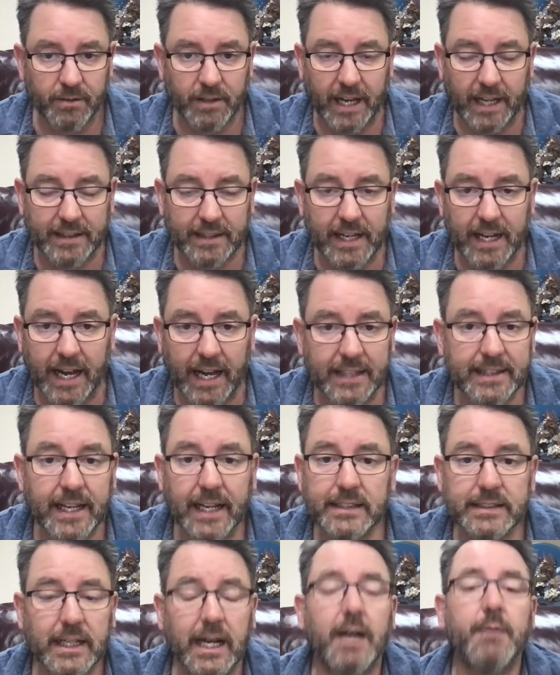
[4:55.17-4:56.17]
at
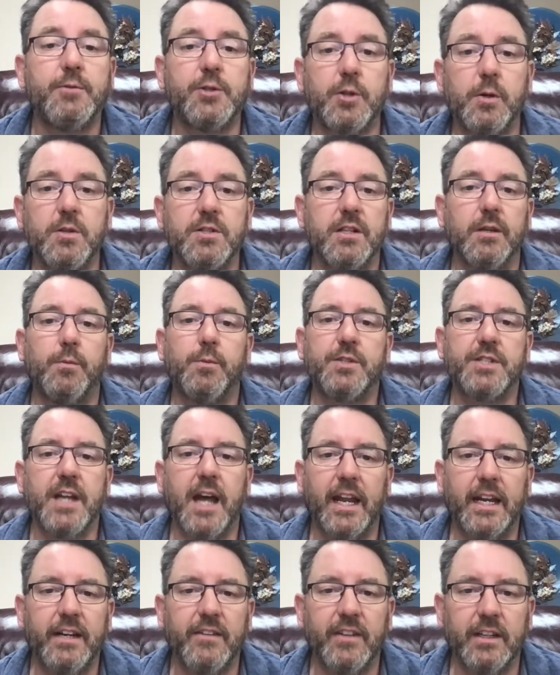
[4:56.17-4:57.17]
that time, Jerusalem was
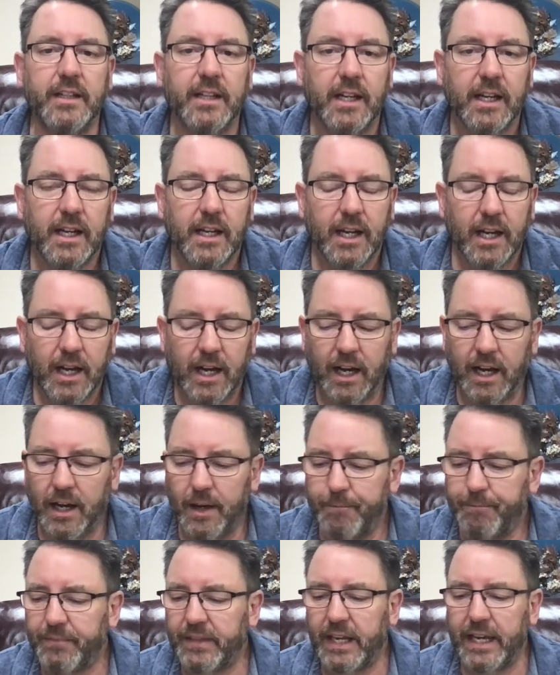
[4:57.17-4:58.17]
not even
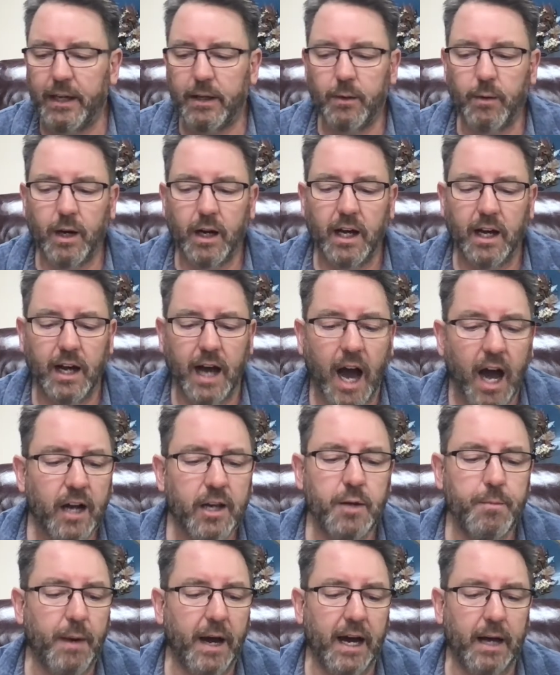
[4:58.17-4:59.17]

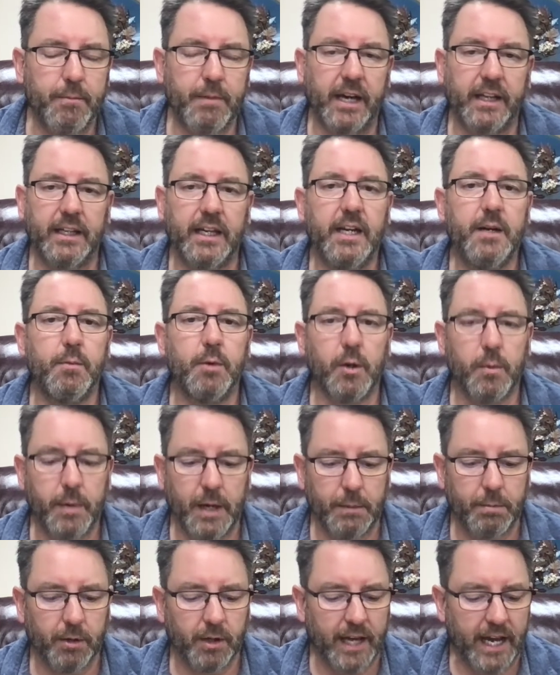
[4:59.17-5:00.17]
occupied by the Hebrew
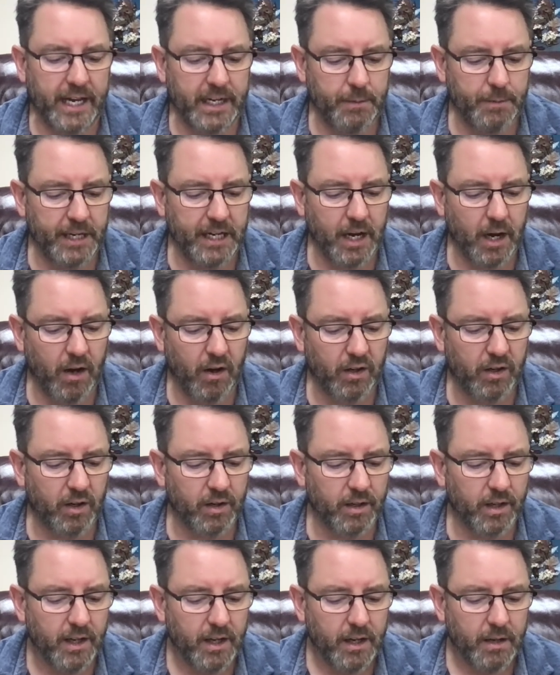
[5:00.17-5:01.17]
people. It had to be
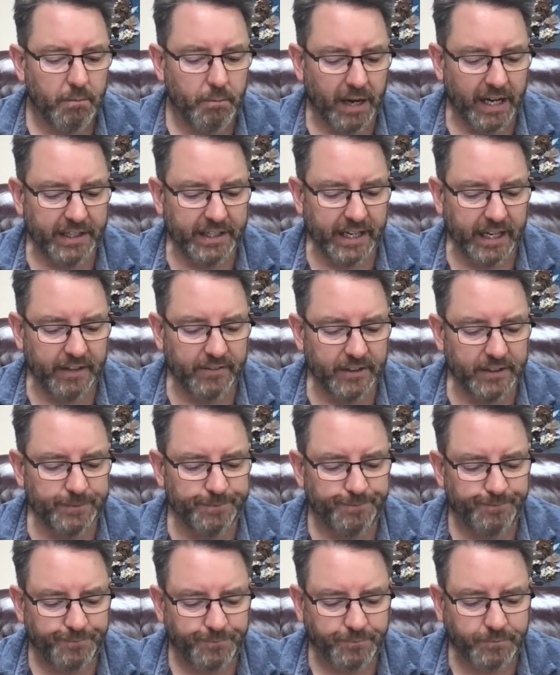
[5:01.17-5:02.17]
conquered by David.
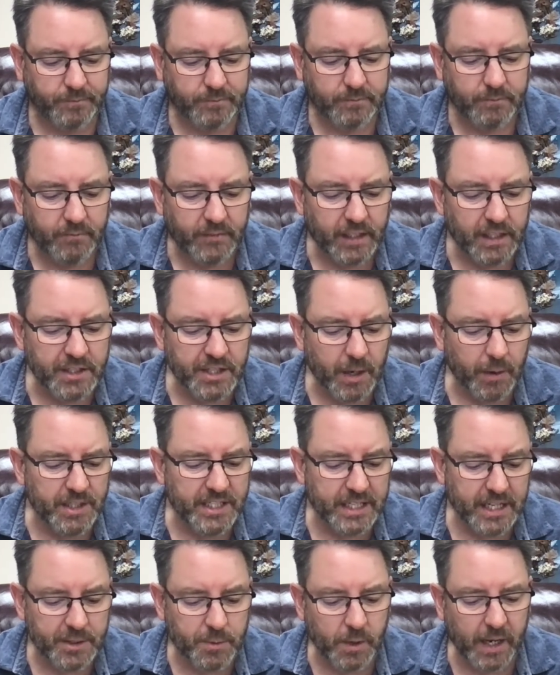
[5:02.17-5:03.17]
So he
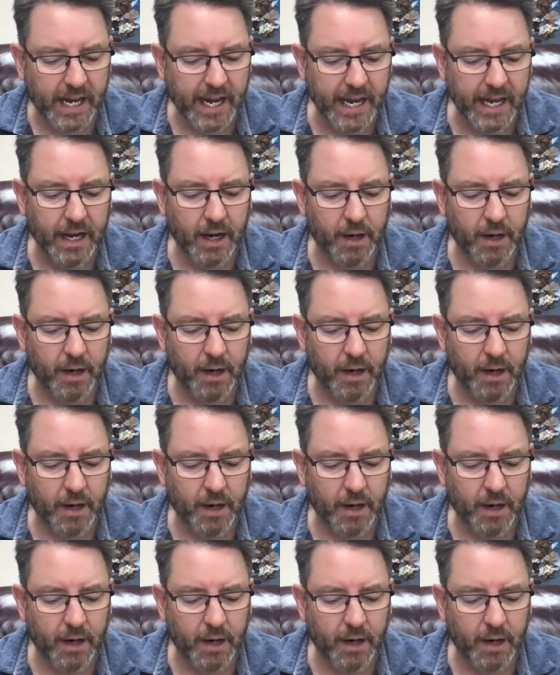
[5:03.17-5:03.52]
says we can't